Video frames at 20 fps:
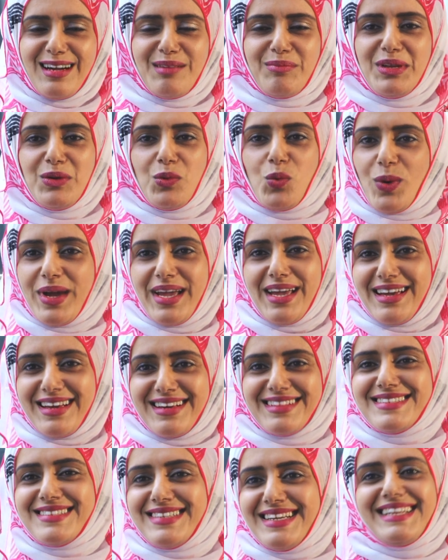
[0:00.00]
I mean, where
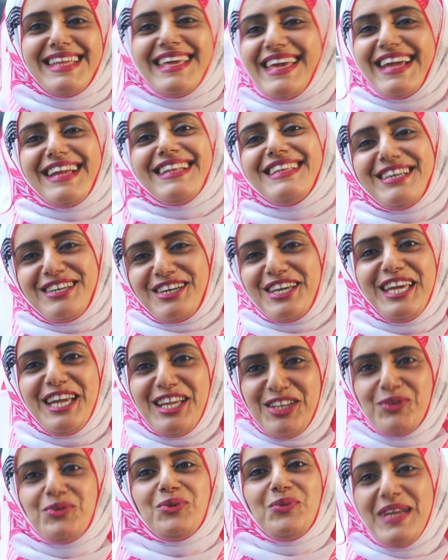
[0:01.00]
else in Kenya
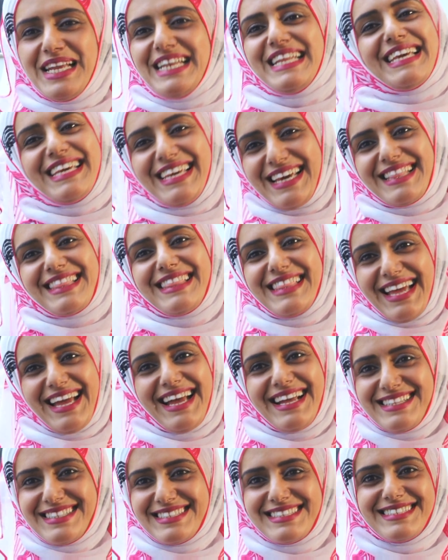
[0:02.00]
can you really get
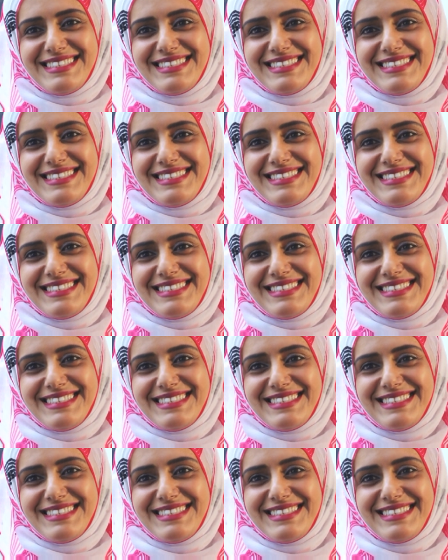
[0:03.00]
that?